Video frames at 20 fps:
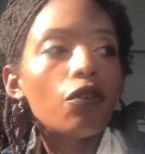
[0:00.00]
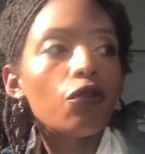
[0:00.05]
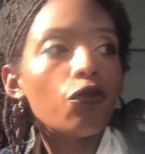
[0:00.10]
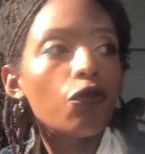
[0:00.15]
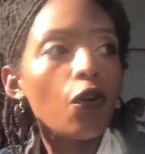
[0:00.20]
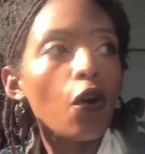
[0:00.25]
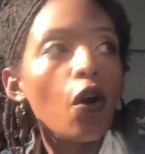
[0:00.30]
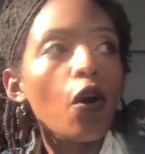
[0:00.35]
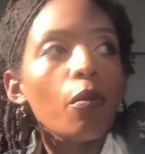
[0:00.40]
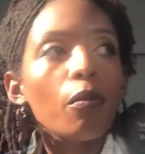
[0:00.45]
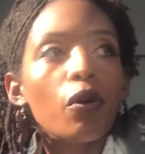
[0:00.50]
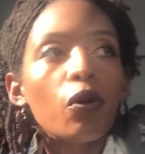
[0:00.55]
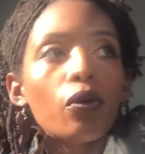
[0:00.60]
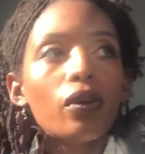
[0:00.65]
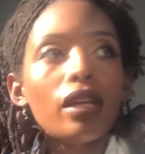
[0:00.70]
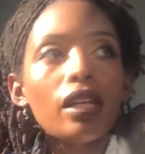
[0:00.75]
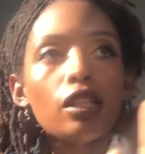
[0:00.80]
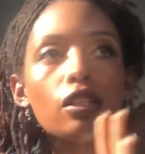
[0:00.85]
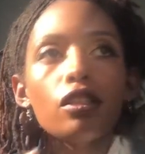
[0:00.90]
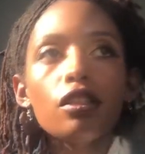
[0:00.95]
full
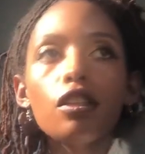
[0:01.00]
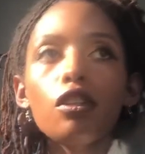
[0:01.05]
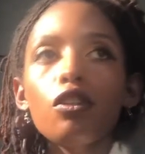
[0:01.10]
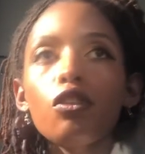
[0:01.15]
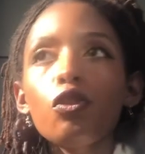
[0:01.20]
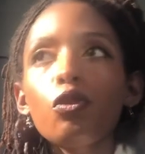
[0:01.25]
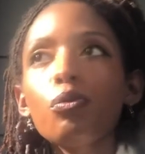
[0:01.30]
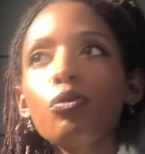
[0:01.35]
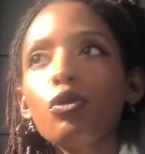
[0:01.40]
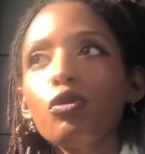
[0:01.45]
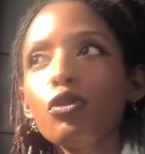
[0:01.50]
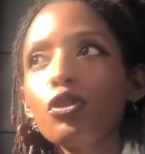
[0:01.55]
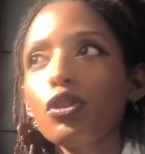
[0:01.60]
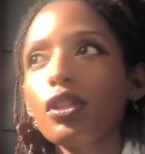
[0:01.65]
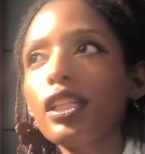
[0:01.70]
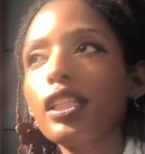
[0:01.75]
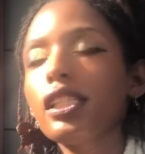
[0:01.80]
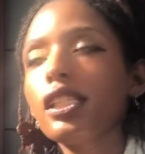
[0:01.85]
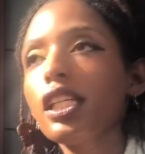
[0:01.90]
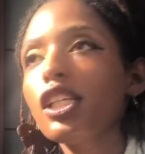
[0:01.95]
moon into the new moon
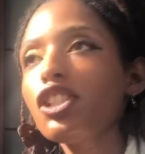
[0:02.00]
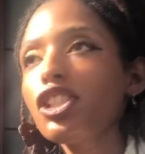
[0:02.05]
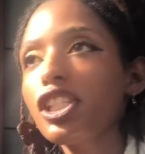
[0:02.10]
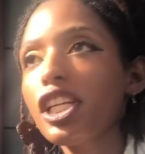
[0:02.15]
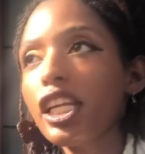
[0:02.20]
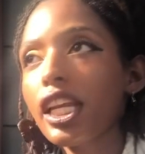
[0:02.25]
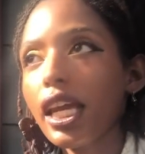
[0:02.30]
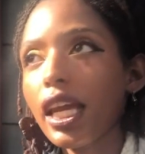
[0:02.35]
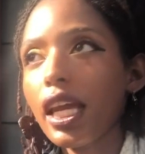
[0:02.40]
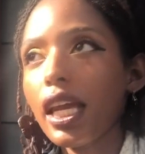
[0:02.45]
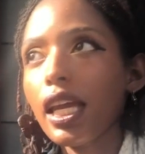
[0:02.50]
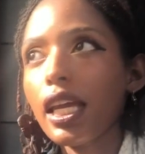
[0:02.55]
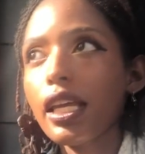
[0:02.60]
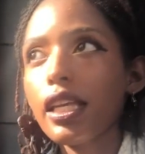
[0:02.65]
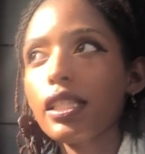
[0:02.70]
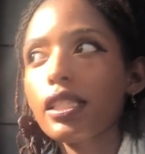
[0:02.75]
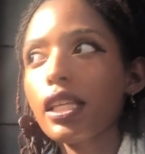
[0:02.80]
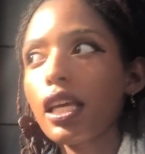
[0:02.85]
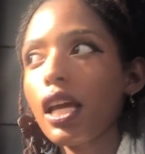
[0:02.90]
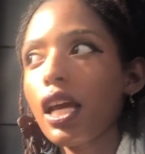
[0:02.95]
transition
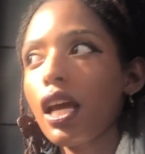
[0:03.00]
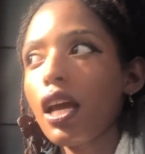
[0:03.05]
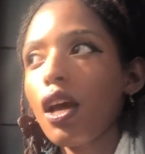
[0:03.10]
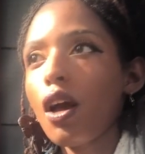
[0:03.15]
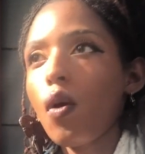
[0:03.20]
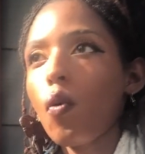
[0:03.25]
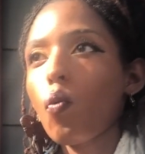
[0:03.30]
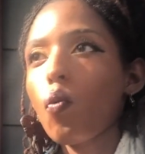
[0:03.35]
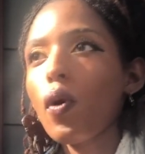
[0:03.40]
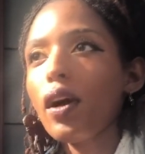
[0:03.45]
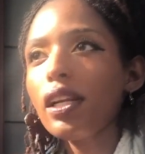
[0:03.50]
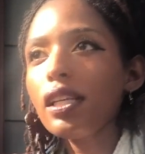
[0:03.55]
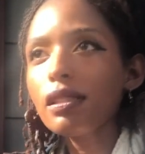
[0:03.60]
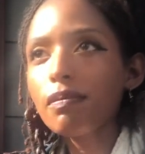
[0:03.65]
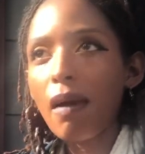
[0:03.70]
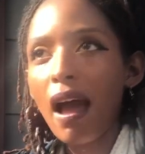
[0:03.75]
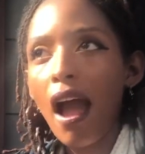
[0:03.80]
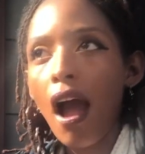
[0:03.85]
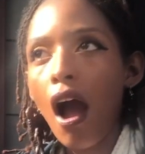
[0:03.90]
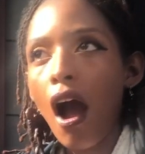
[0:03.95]
is, what
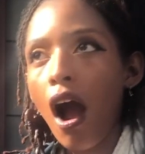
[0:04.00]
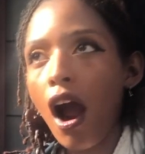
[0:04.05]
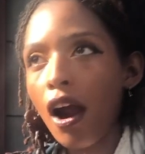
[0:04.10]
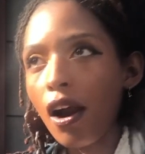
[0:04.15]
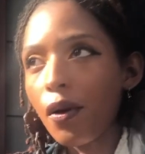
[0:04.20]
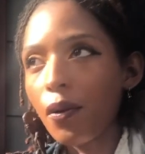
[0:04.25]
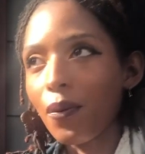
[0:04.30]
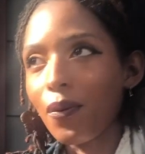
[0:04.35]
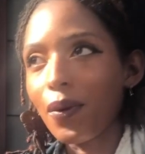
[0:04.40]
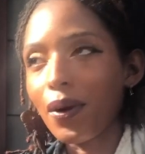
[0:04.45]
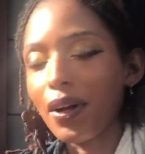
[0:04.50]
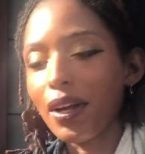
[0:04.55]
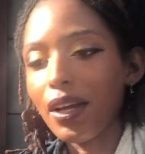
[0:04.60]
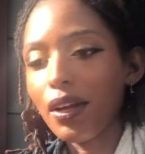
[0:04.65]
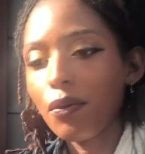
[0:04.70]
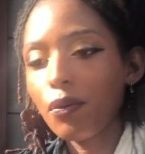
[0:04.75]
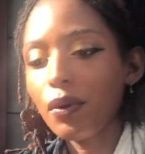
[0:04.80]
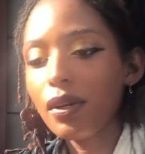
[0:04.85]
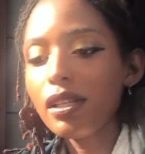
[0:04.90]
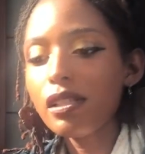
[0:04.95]
does my heart
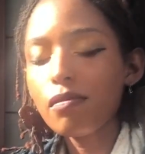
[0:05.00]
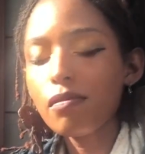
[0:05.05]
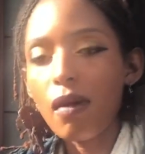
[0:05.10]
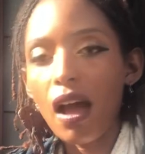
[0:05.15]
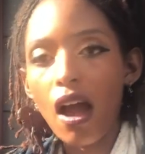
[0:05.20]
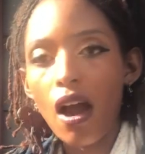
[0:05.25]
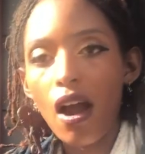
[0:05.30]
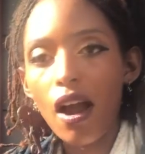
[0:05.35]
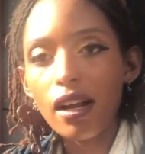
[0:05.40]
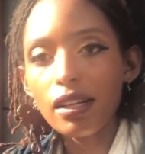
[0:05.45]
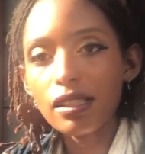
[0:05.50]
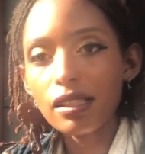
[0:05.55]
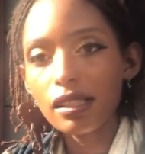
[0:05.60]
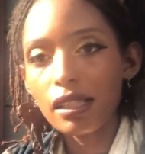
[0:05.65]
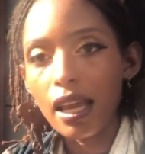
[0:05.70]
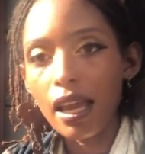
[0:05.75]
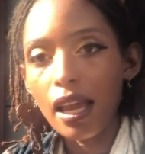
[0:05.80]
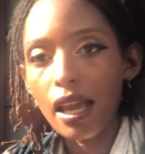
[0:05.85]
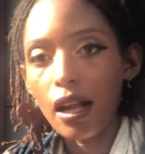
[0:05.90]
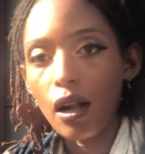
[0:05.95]
want? What is my heart
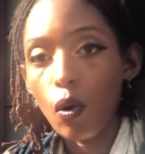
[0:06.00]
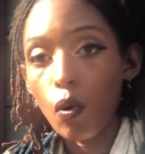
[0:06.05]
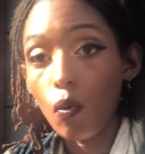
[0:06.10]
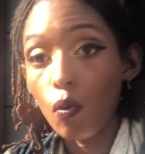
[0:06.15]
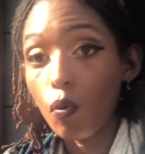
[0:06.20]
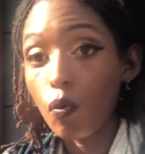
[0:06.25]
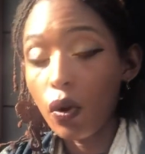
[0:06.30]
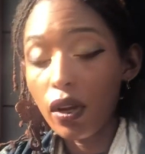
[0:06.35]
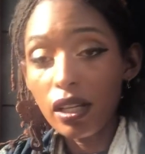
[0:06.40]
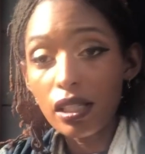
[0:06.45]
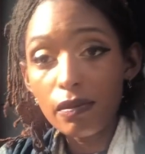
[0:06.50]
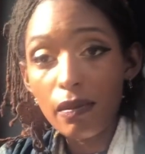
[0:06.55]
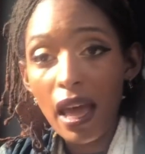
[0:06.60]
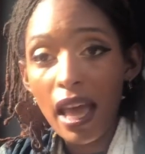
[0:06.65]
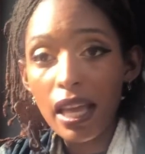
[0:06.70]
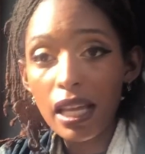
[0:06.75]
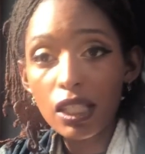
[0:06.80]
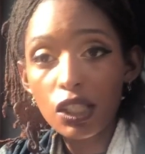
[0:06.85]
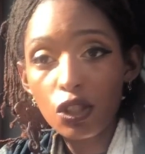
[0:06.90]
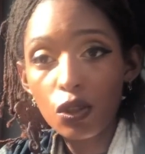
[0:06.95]
saying? What is
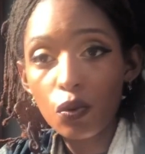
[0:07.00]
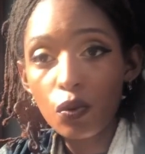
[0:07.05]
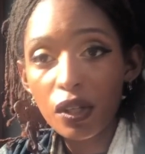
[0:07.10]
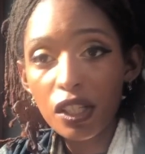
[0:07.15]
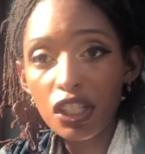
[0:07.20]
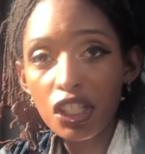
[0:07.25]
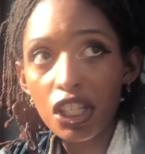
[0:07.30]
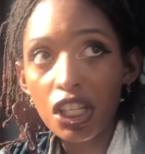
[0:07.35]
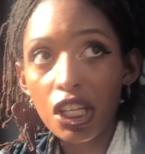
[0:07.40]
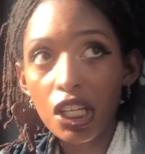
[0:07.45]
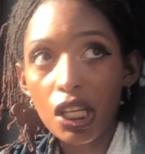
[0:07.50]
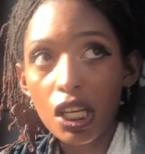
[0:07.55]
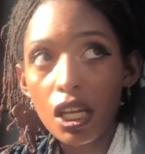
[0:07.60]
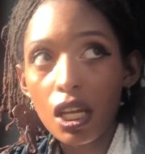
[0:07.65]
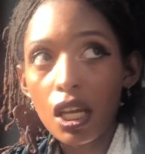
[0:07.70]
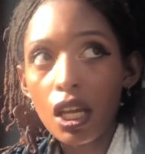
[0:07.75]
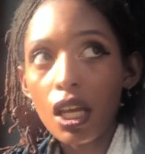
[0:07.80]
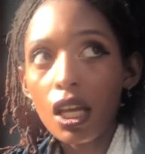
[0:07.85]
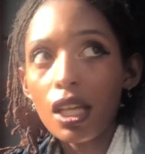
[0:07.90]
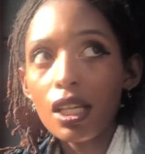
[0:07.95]
my intuition
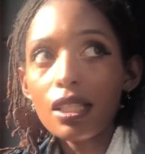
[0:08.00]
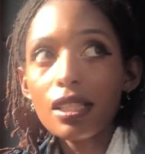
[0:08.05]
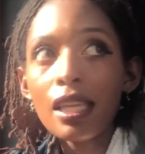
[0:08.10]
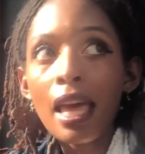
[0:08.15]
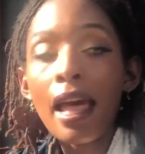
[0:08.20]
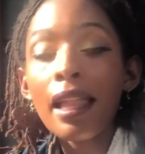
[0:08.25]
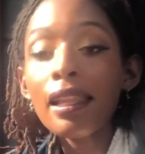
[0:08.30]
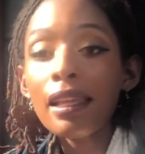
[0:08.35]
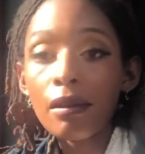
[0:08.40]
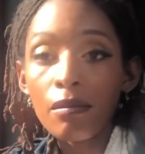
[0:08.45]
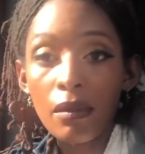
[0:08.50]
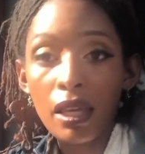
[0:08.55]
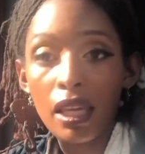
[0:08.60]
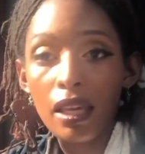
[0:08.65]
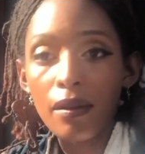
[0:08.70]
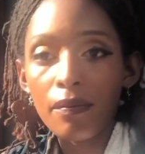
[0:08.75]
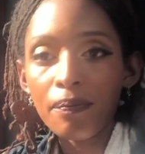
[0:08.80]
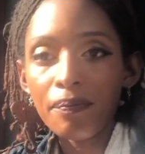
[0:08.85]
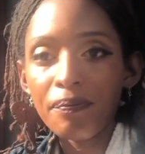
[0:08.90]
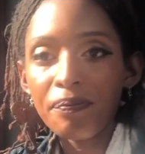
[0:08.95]
telling
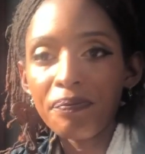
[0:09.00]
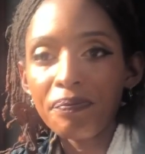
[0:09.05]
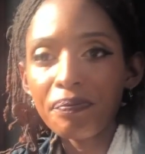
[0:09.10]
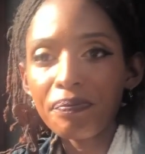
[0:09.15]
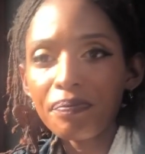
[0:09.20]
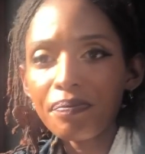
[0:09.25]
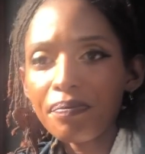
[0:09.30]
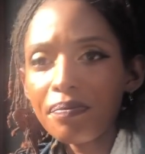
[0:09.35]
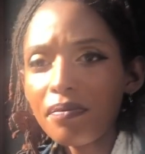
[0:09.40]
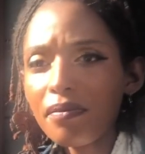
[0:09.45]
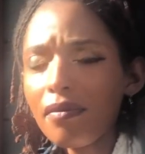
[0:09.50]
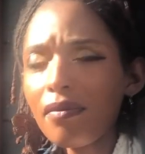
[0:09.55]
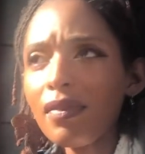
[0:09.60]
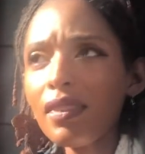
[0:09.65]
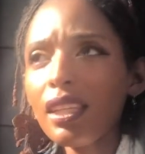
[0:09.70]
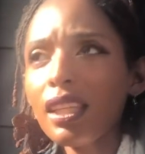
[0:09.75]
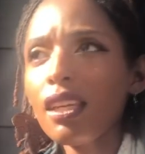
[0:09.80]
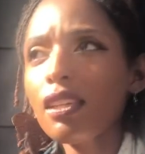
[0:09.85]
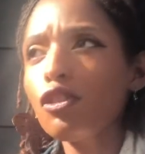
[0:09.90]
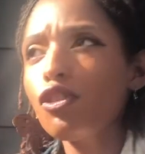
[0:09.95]
me
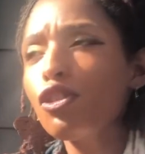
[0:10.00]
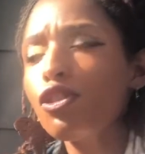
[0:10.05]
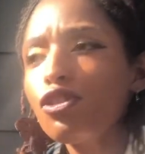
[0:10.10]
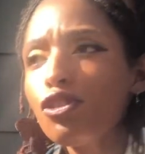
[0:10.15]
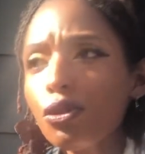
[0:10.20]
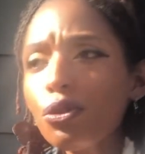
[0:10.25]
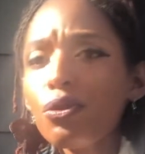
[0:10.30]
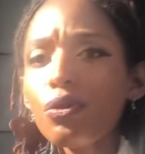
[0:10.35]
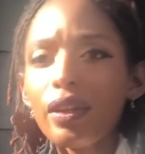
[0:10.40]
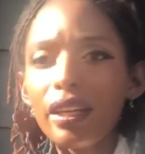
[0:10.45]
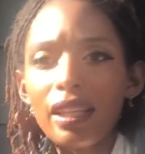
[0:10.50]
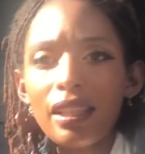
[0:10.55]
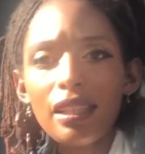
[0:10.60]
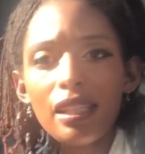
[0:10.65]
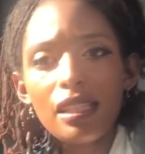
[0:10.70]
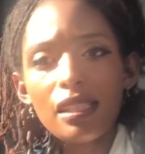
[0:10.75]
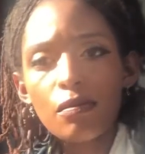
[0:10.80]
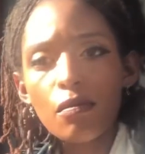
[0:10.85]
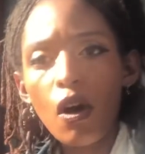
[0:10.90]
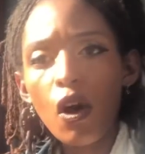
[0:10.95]
to do in
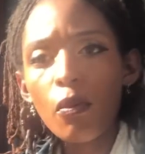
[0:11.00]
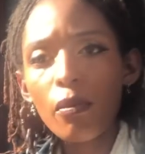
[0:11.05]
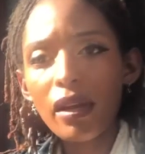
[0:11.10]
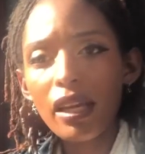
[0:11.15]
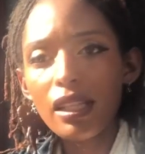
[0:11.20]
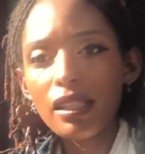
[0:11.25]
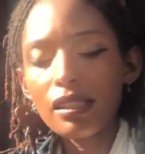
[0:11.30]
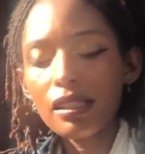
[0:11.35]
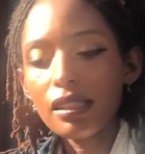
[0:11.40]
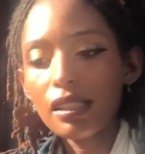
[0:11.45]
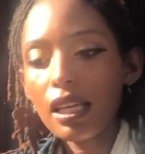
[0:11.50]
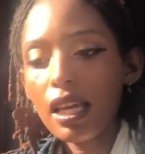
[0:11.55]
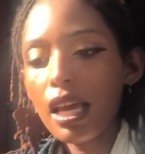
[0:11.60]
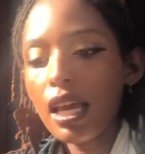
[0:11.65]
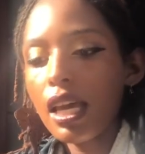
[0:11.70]
these moments?